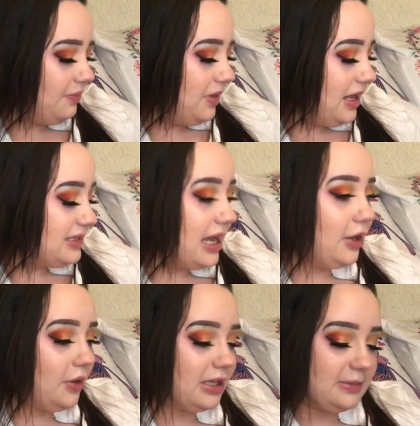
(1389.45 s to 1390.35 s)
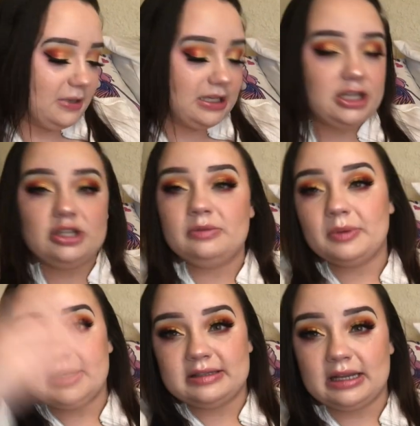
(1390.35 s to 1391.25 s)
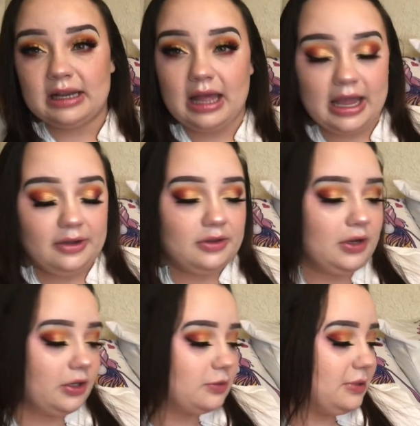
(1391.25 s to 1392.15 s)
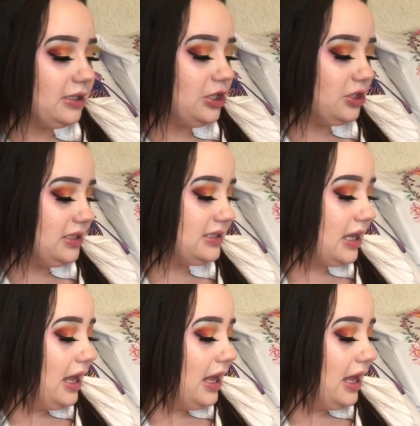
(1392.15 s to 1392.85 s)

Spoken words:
It's at our expectations, but it's not higher than our expectations.